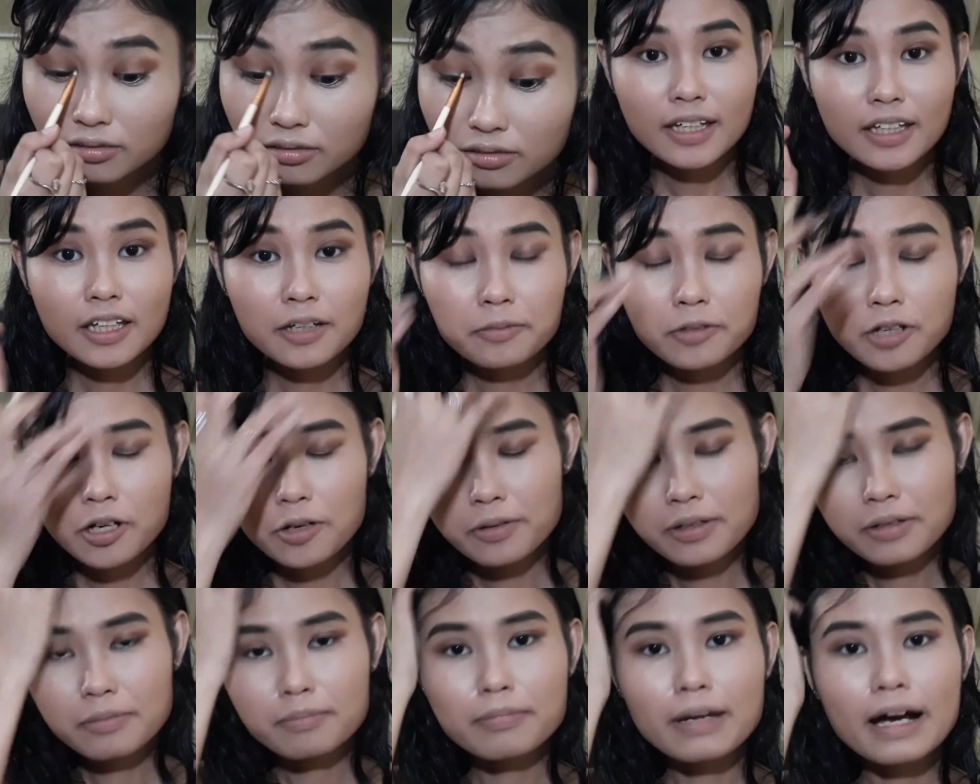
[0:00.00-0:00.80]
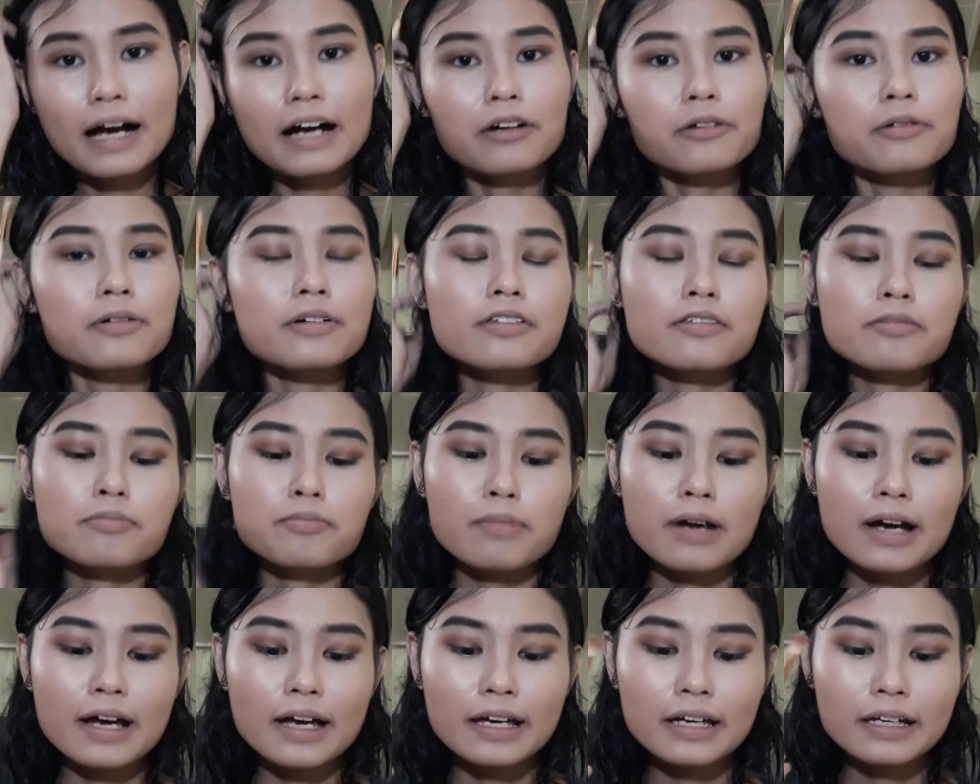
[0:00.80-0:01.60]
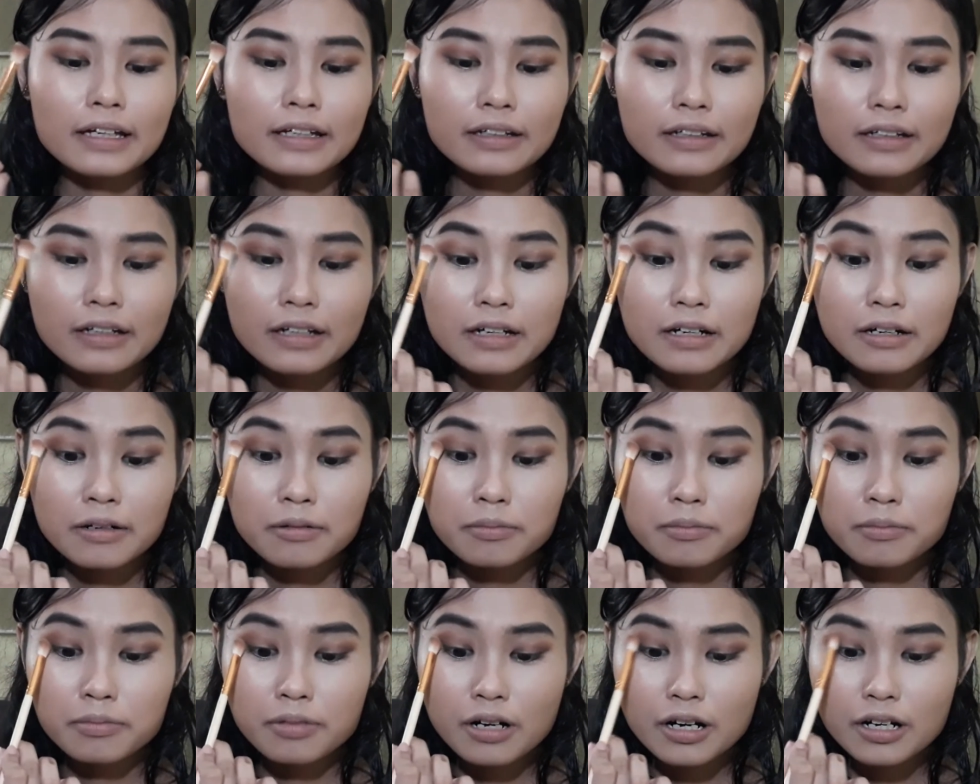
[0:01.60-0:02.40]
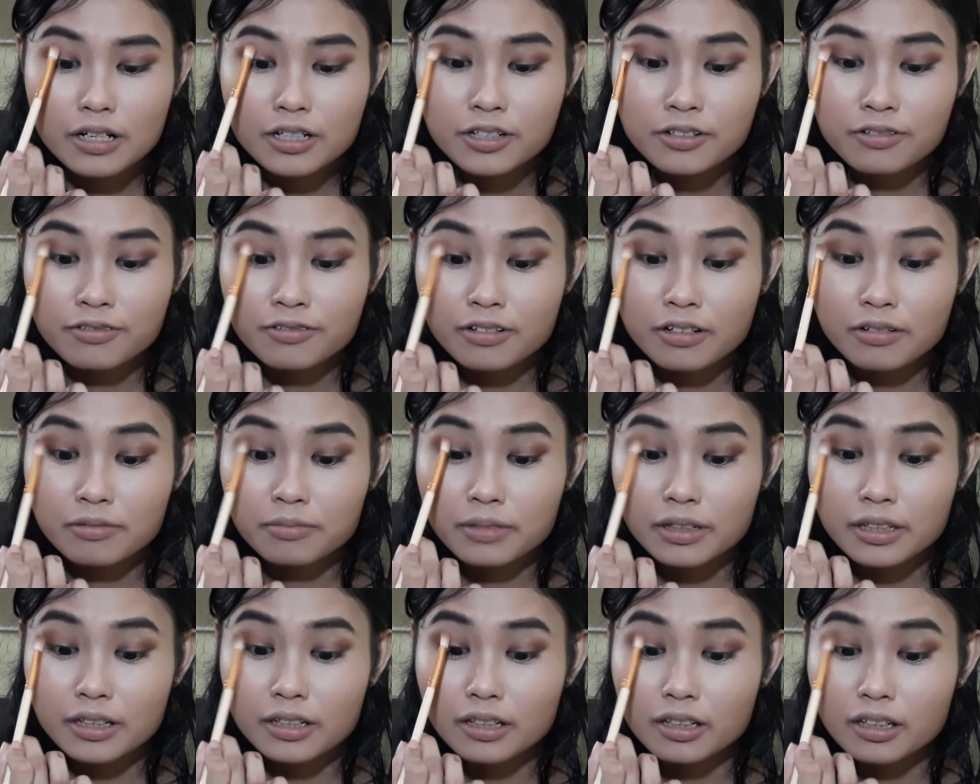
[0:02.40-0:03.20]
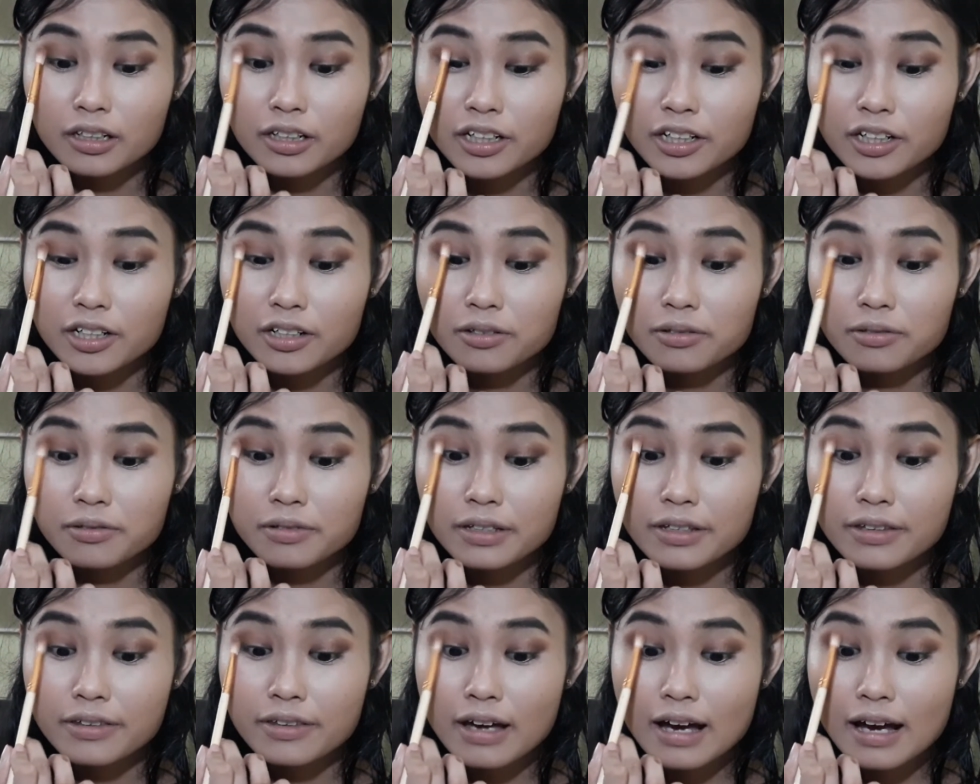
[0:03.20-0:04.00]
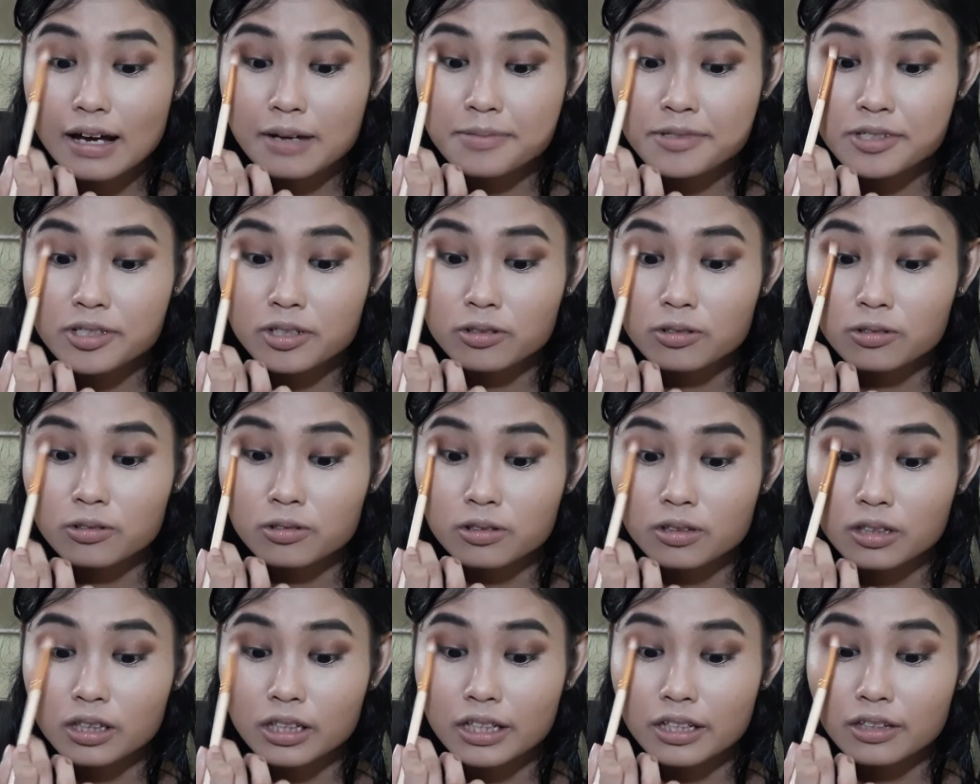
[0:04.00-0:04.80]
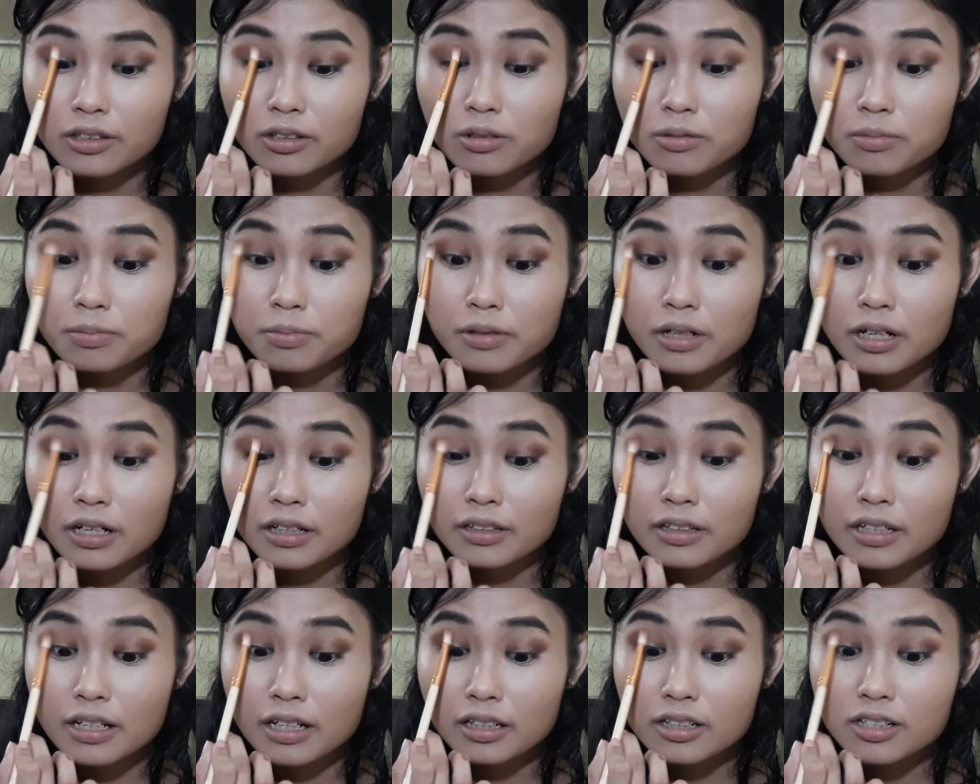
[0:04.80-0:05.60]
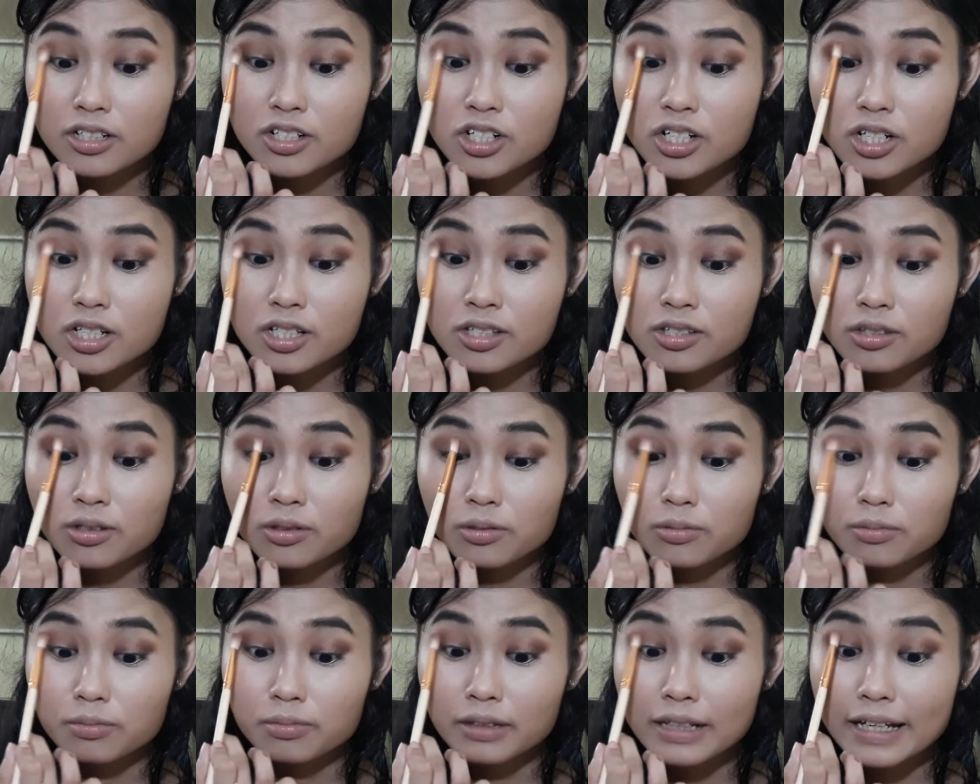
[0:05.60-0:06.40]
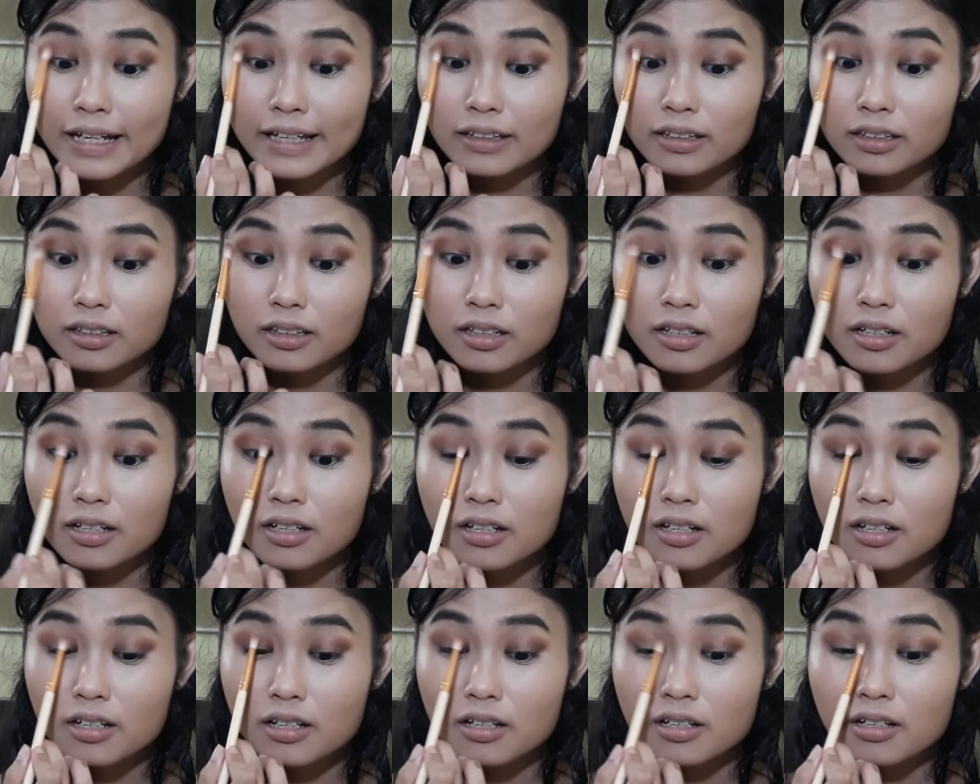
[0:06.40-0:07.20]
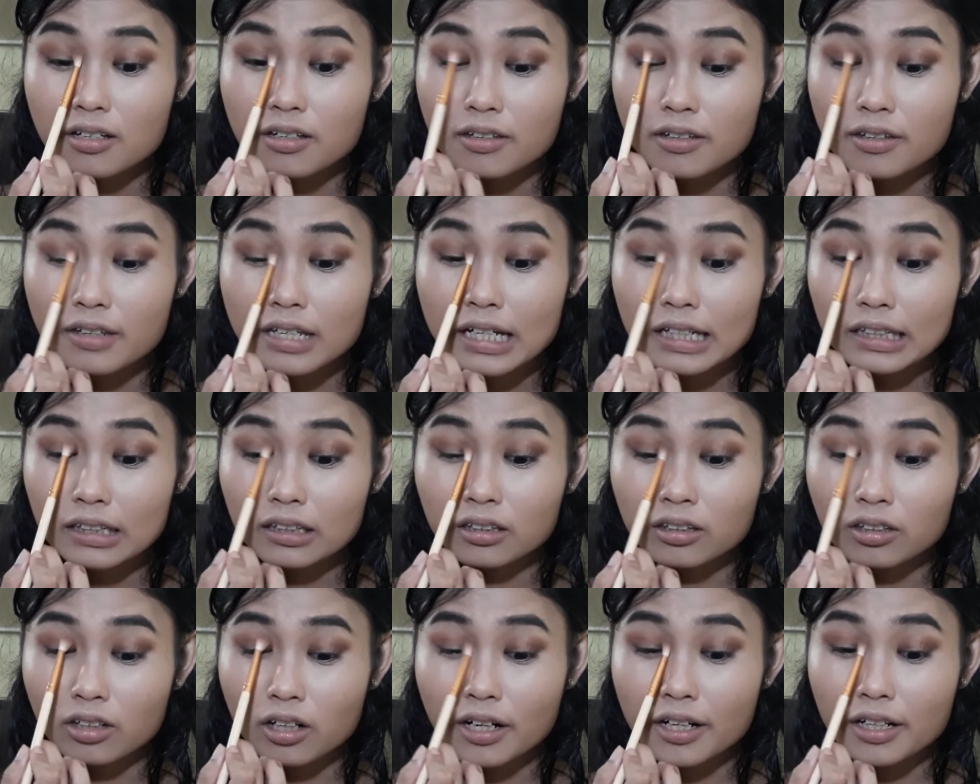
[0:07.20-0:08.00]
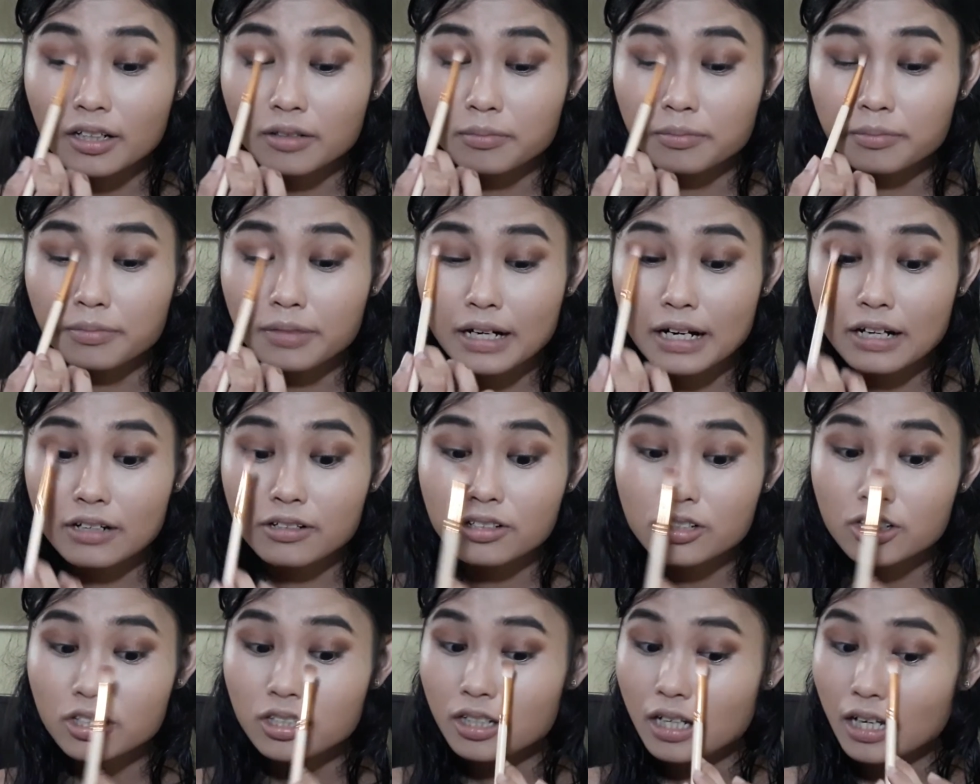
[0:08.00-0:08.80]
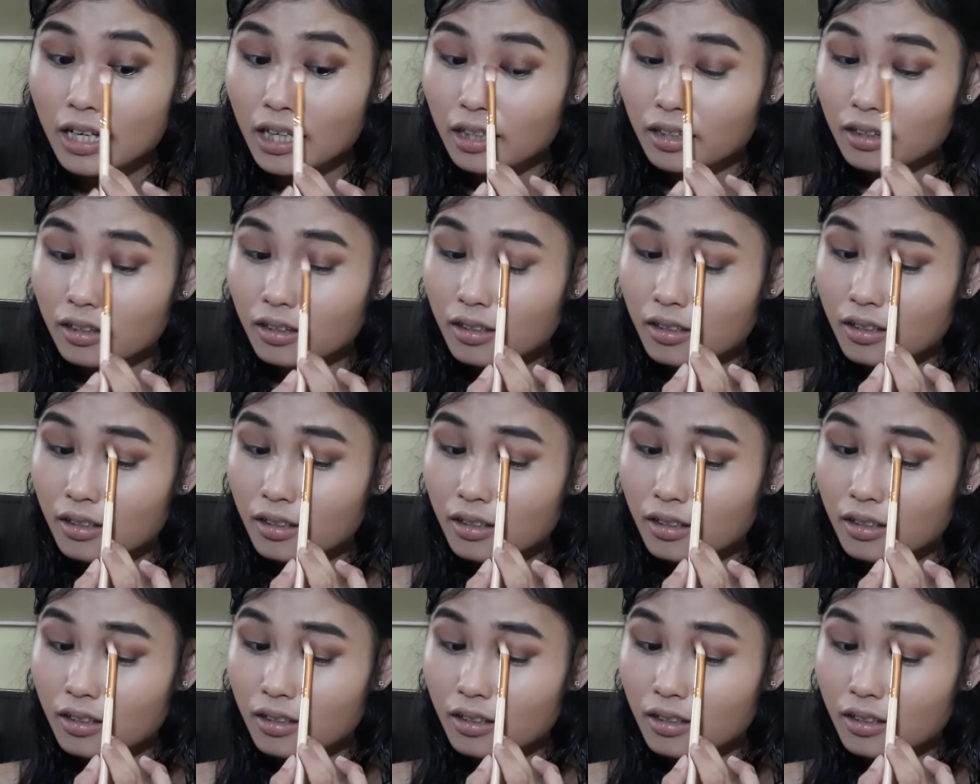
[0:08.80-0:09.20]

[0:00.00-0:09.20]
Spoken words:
And I'm going back with my brush from earlier with absolutely no product, just to blend that dark brown shade.